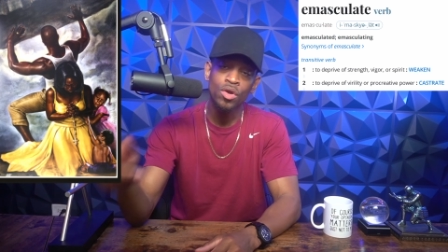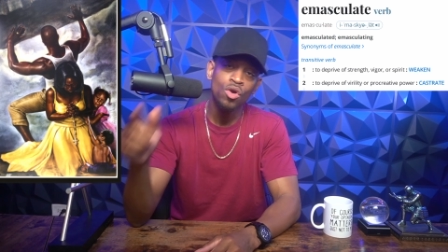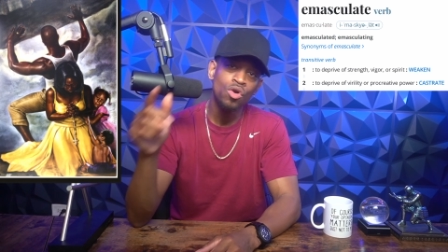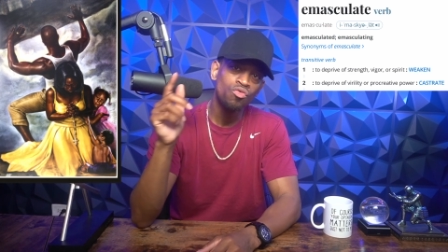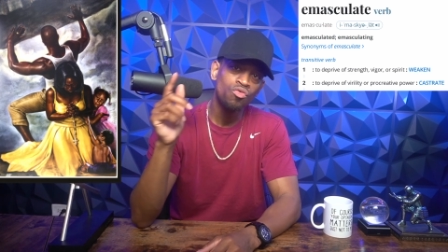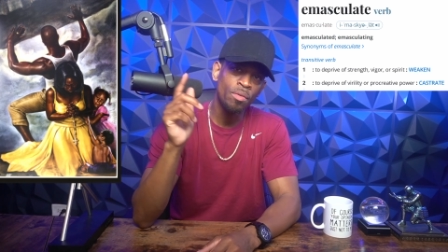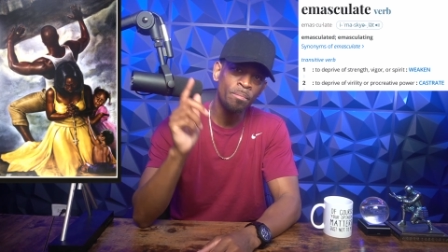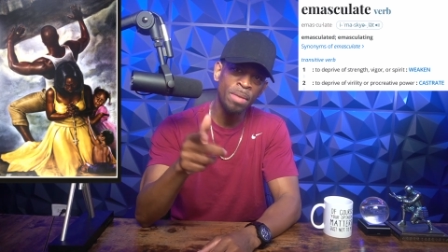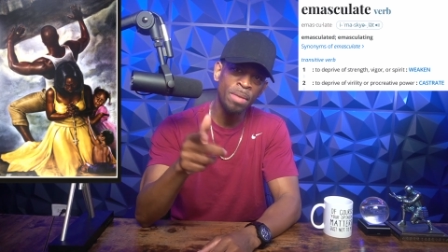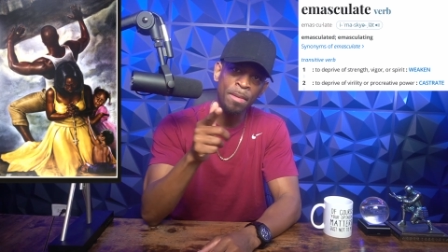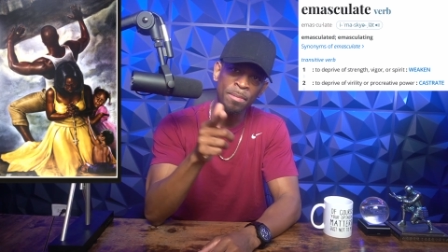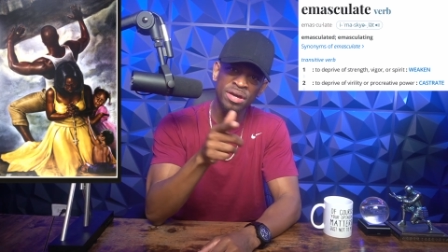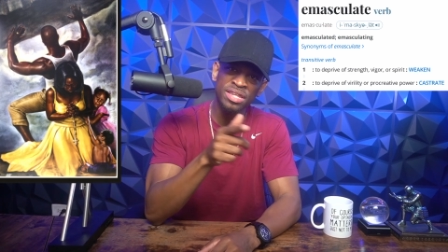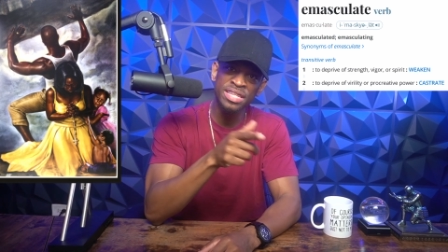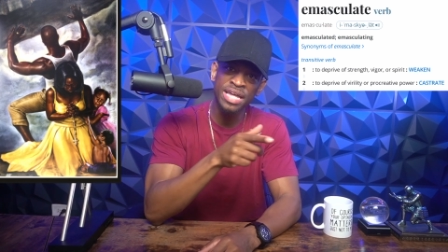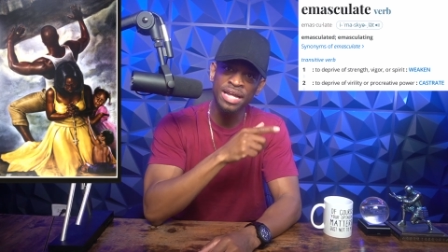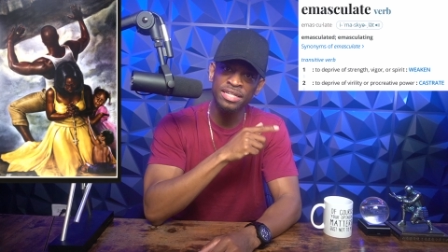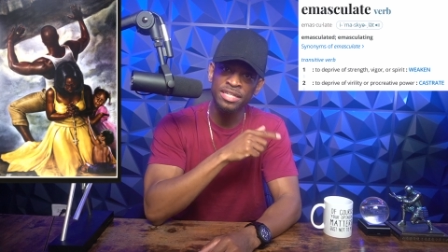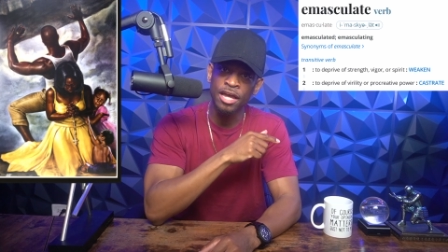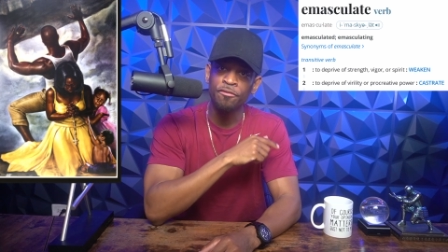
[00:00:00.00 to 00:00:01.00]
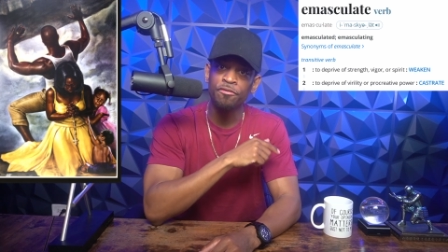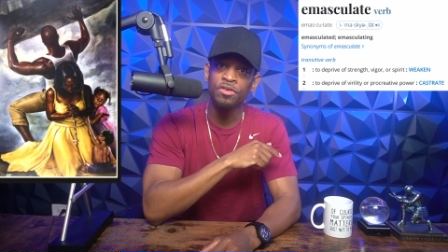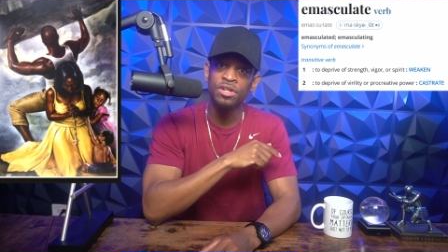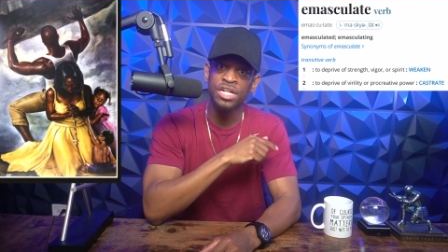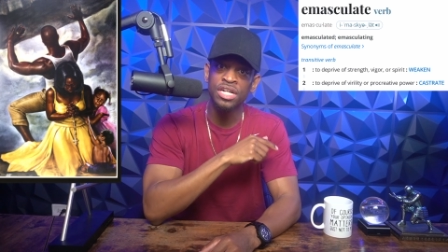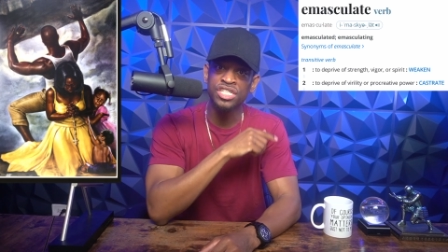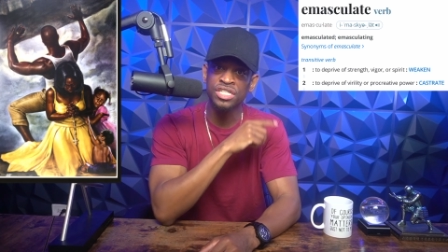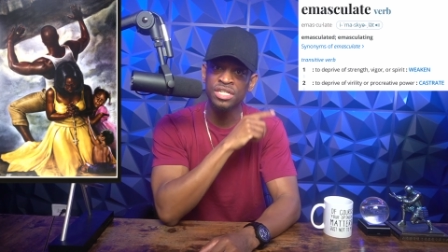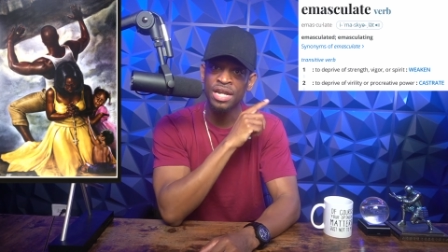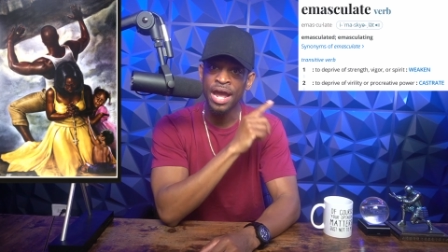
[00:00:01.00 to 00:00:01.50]
Remember that
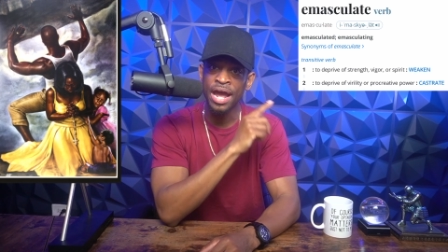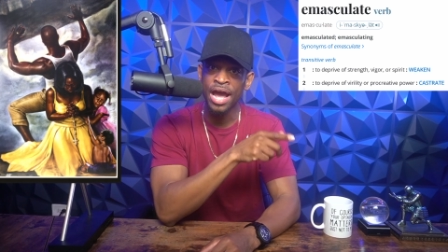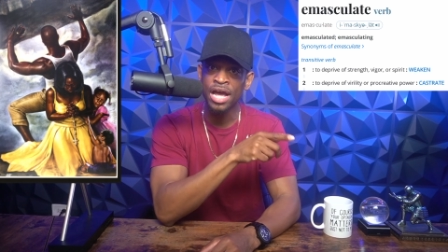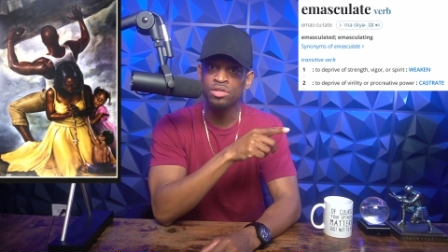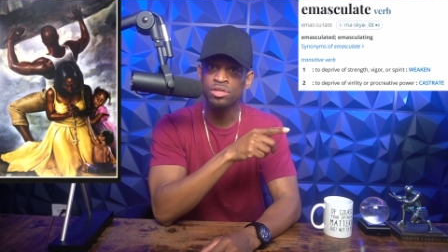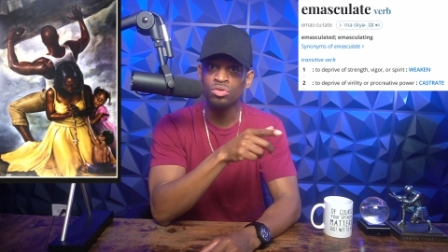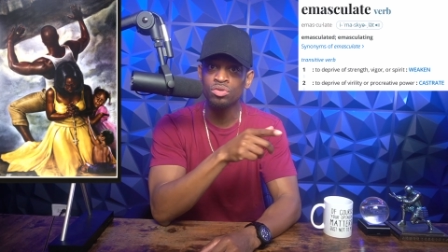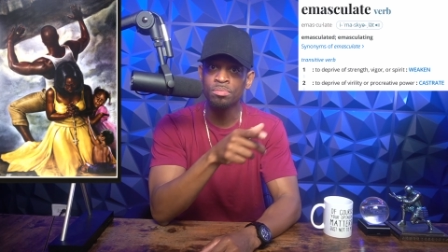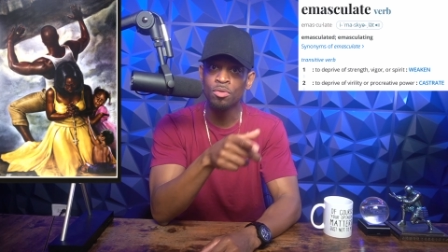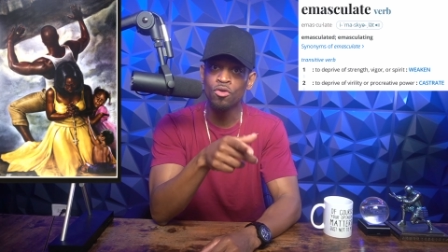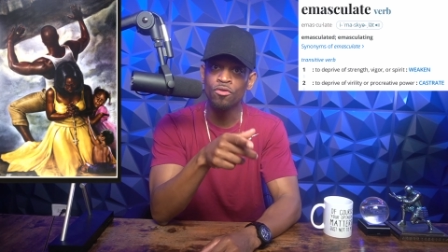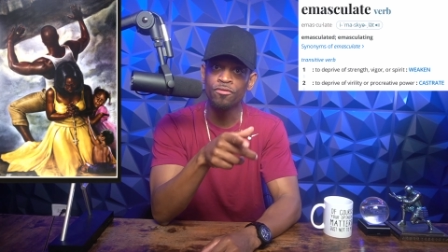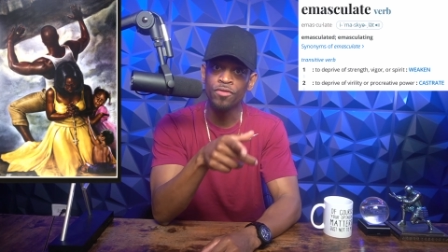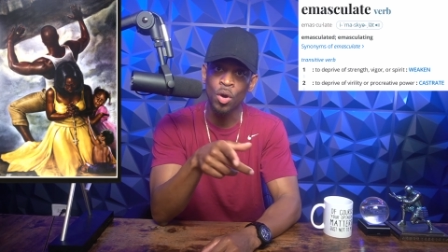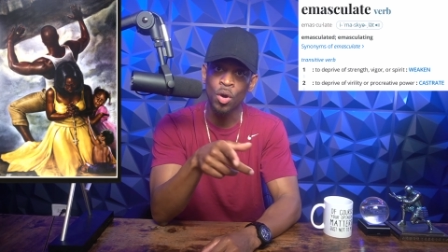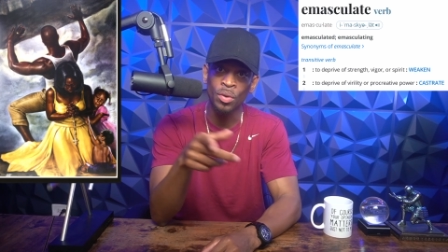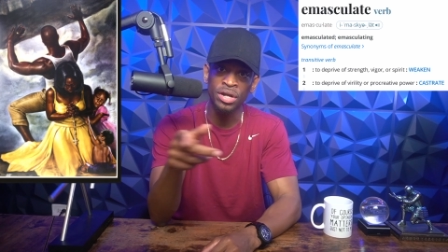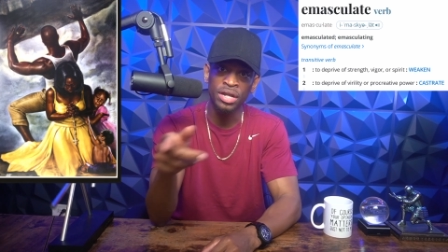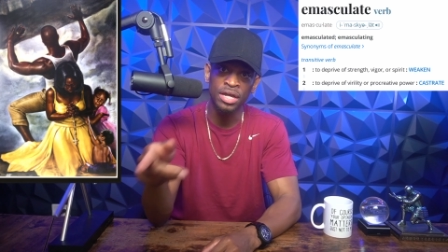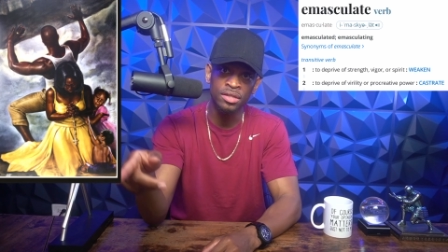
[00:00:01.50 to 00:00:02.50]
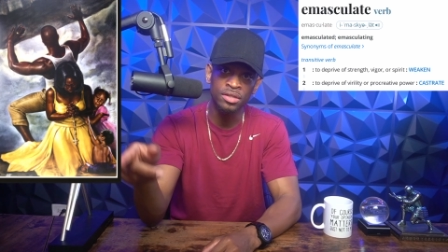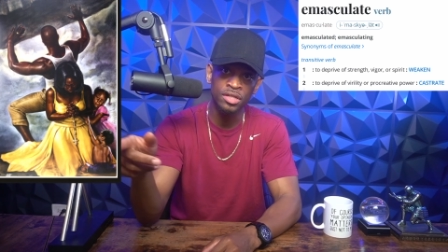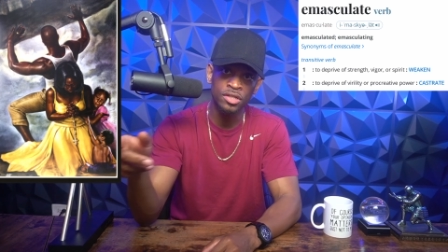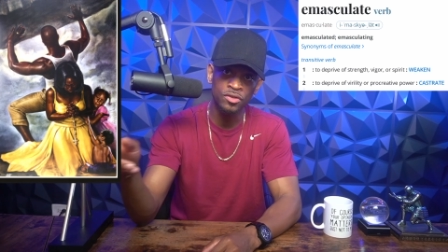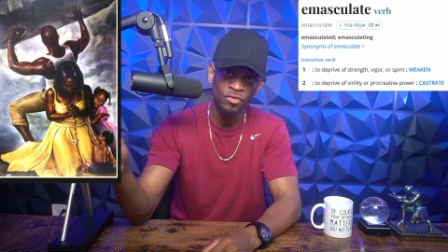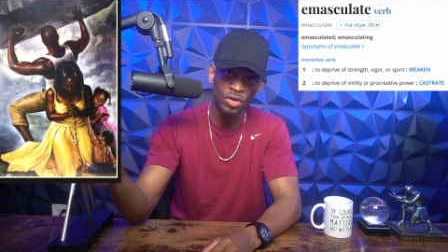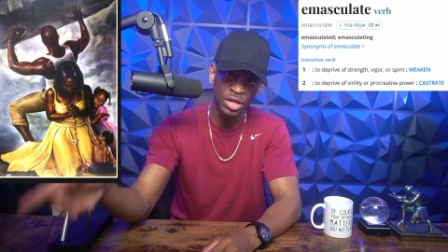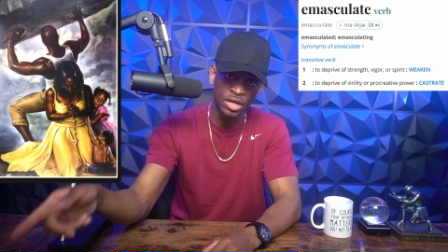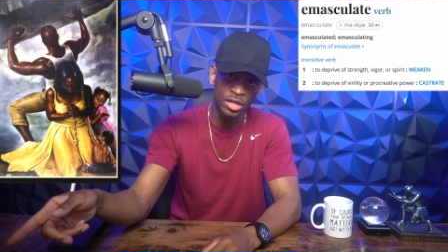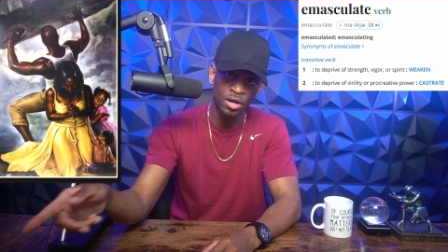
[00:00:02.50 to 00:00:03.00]
definition as we move forward in this
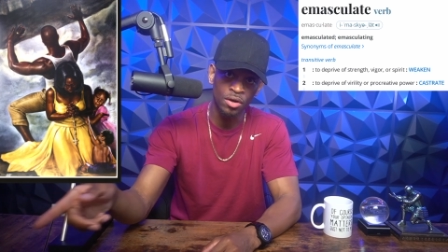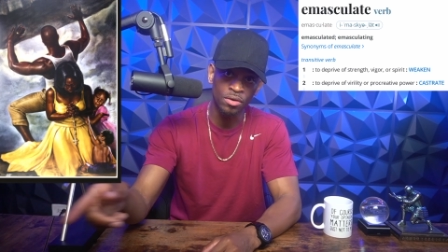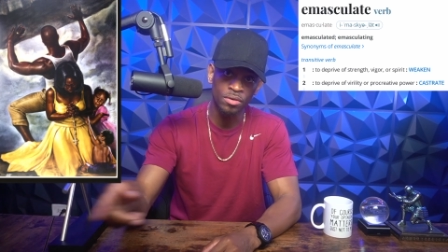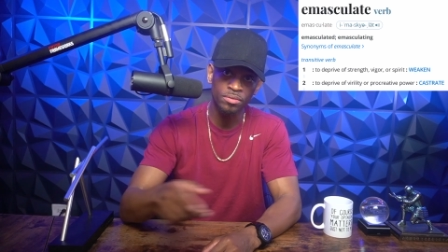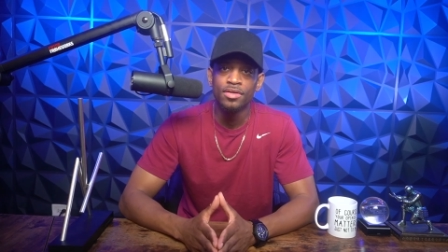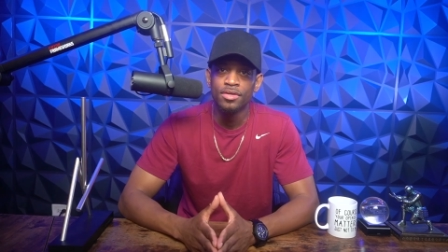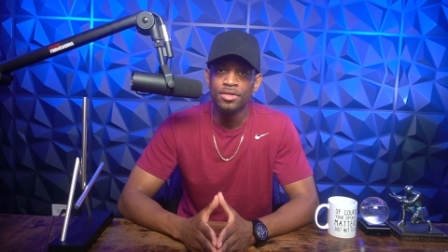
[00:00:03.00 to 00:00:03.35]
video.